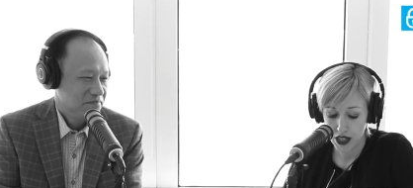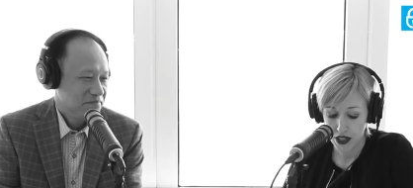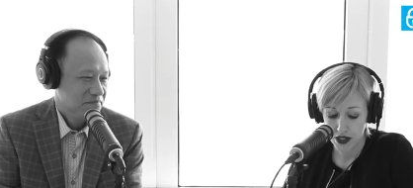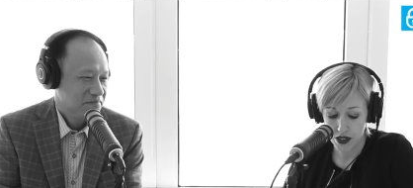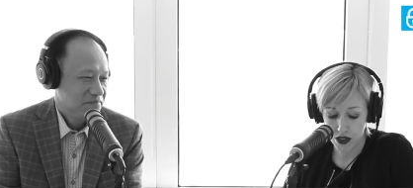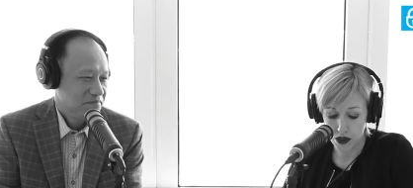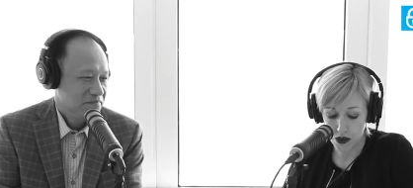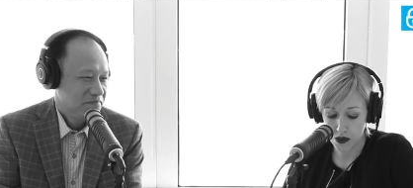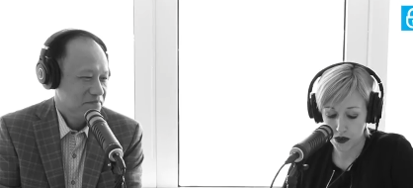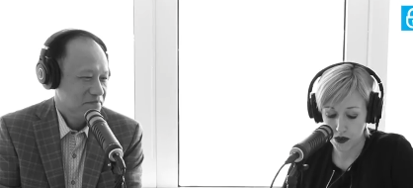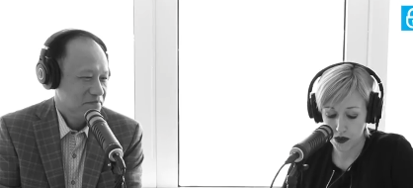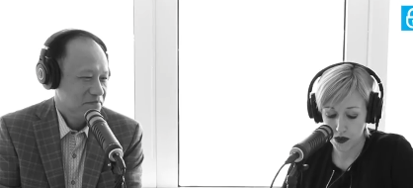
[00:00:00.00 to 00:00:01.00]
Speaker 1: So,
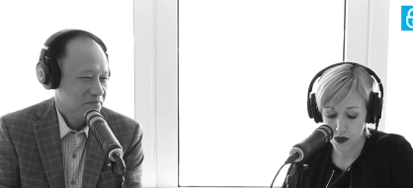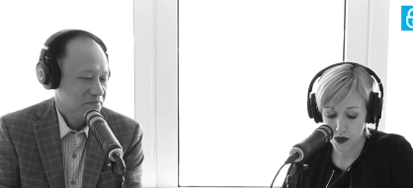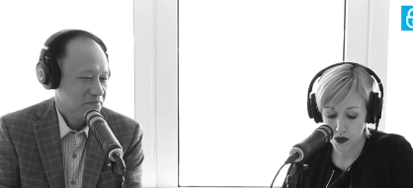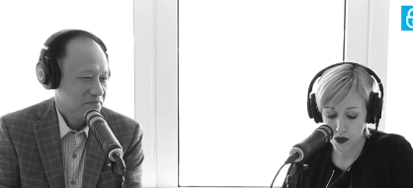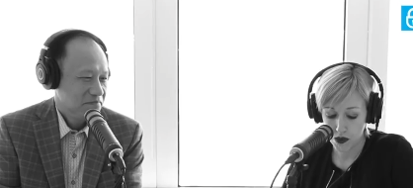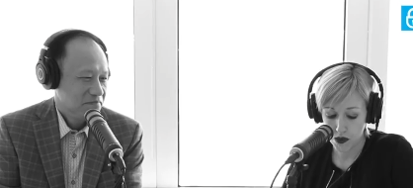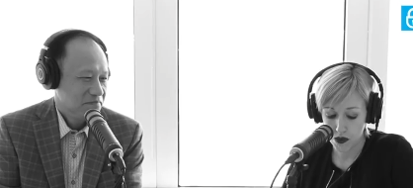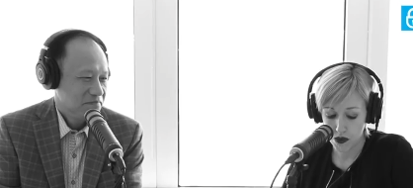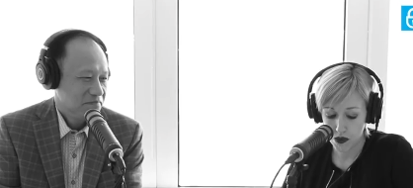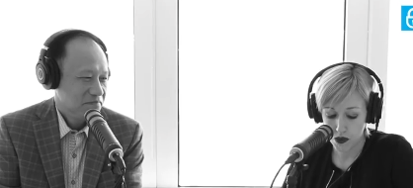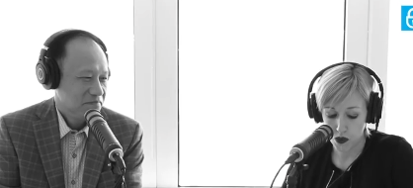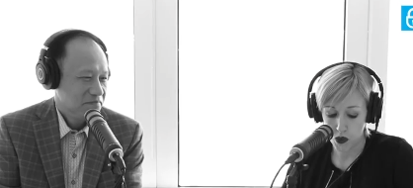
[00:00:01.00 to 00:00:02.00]

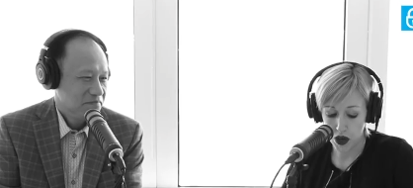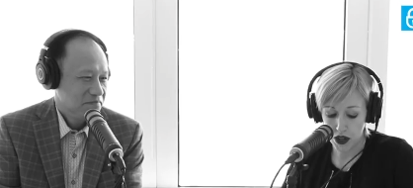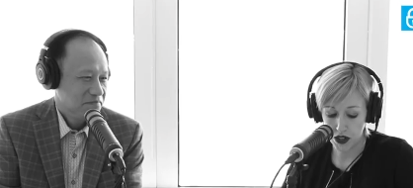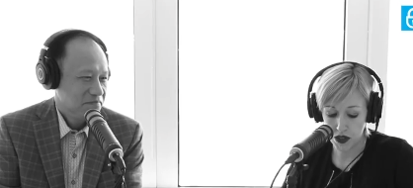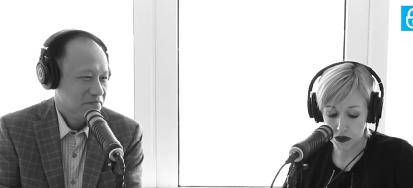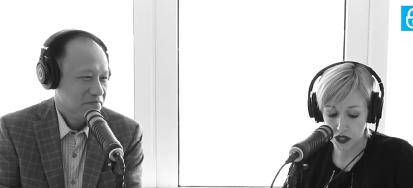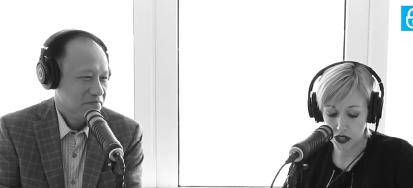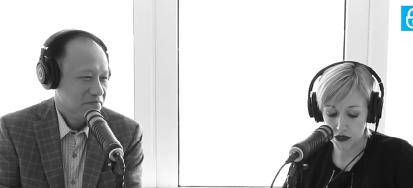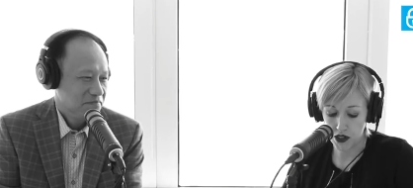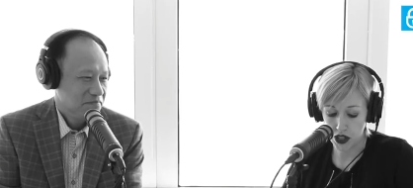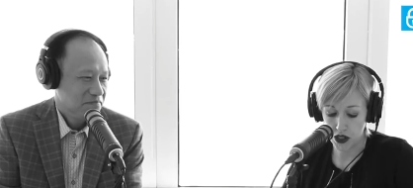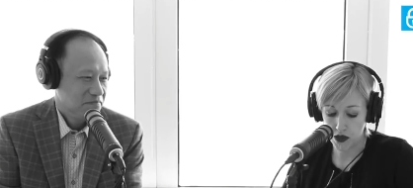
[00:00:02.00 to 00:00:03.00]
what are you
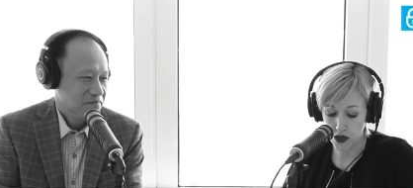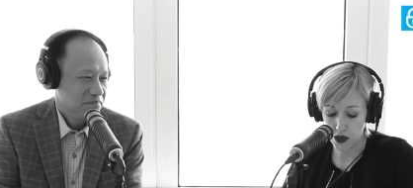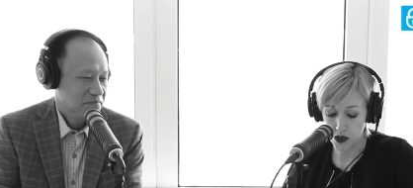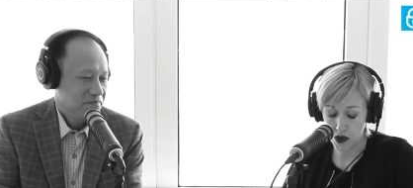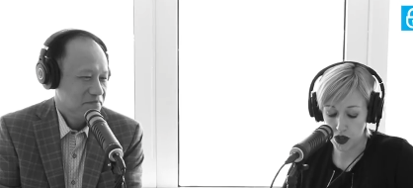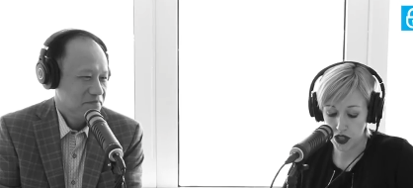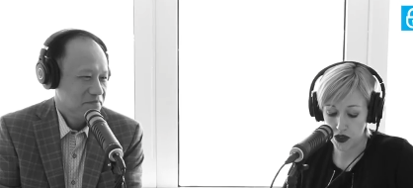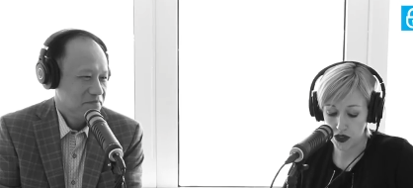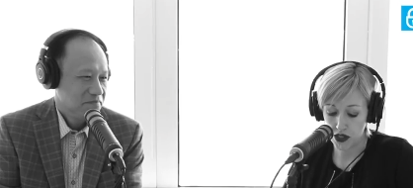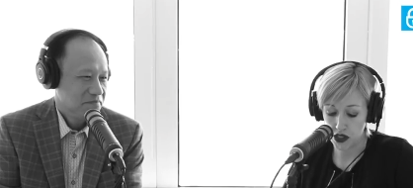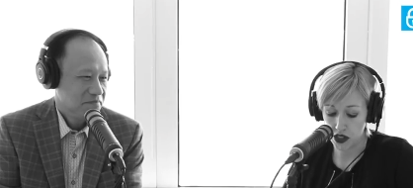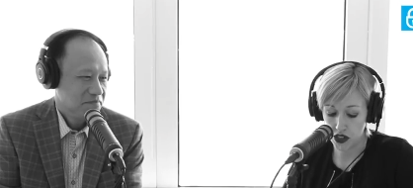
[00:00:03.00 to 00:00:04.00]
delivering through your
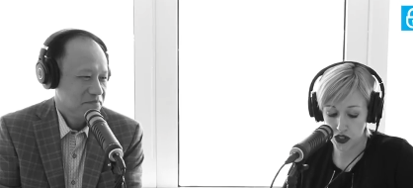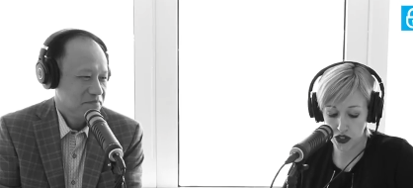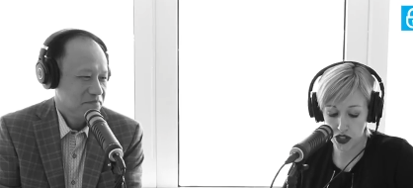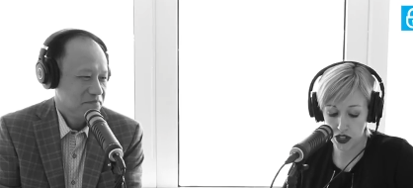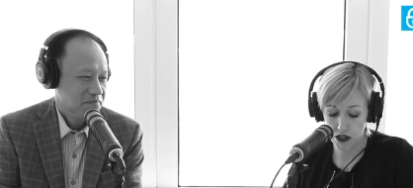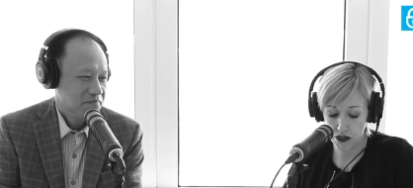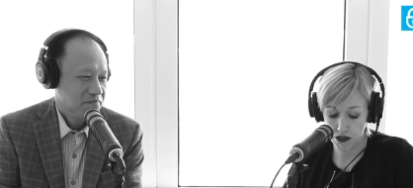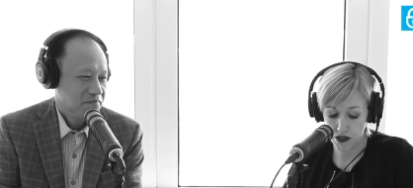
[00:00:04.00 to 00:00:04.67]
security